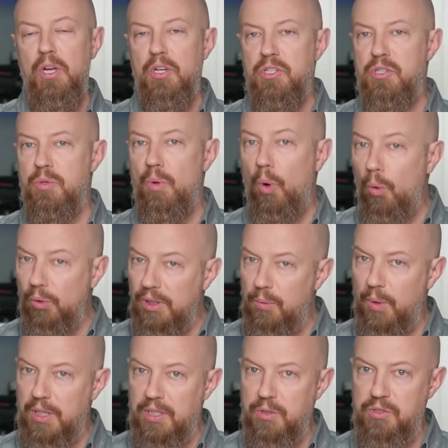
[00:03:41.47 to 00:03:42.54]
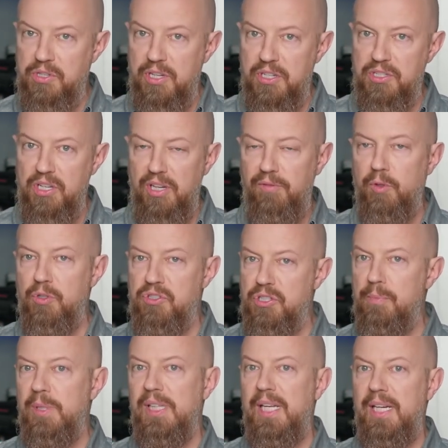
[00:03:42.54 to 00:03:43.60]
So you only want to use this if you're
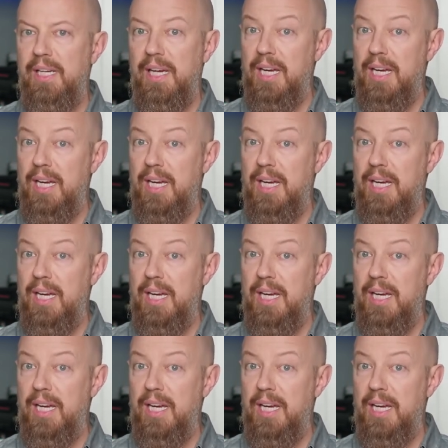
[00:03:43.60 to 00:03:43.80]
simulating